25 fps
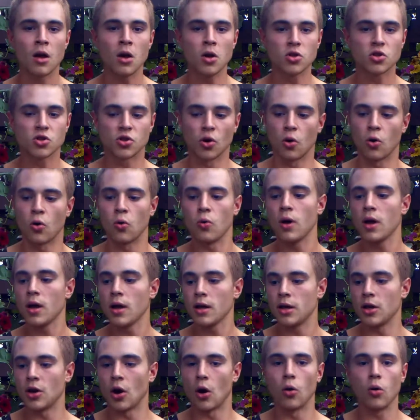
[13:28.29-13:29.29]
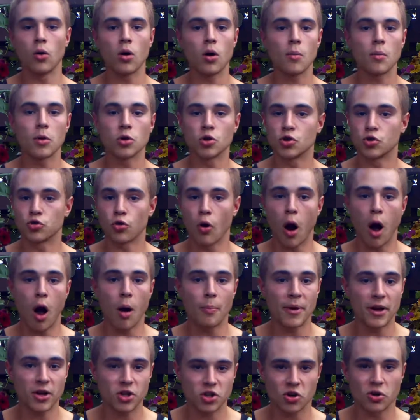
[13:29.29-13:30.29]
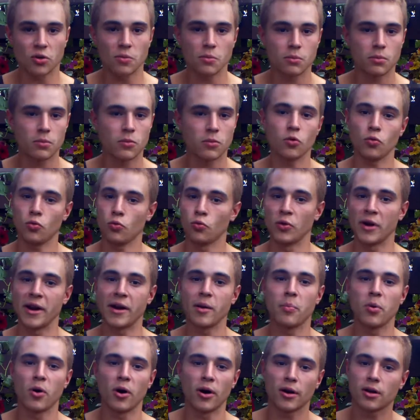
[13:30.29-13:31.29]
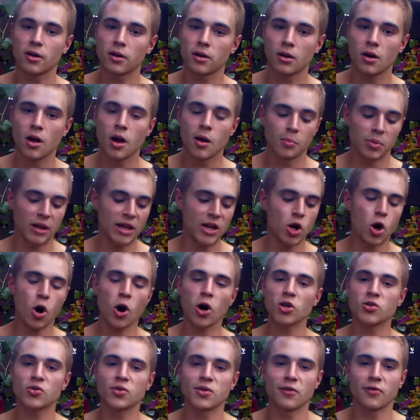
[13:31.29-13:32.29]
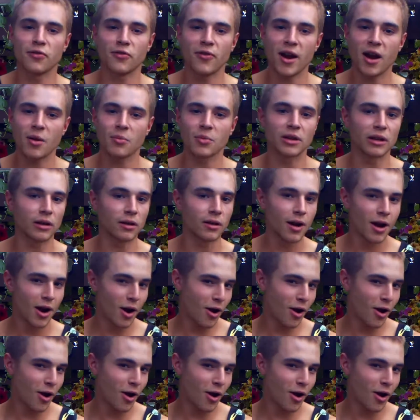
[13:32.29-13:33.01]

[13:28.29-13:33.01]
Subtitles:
So, draw a picture, read a book, play cards with your family.